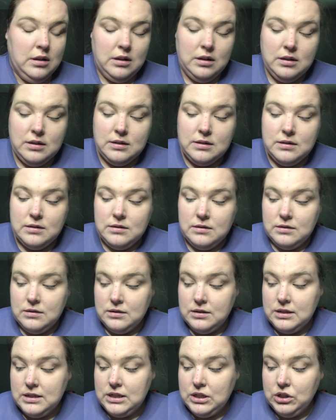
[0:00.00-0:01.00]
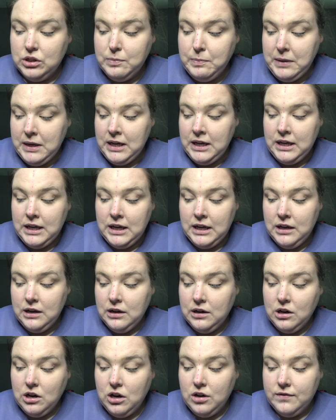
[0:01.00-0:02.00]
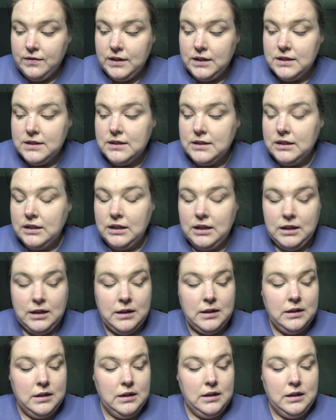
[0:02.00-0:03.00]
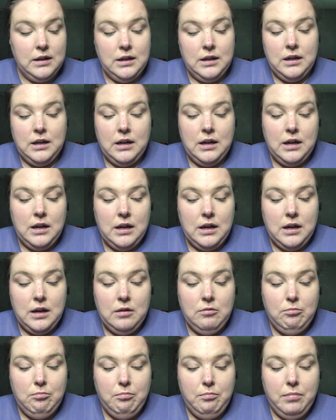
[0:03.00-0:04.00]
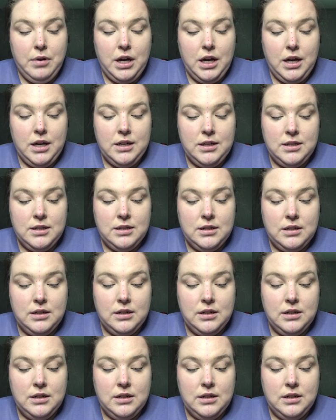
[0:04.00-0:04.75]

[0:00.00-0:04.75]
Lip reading: Still a pinky, obviously. But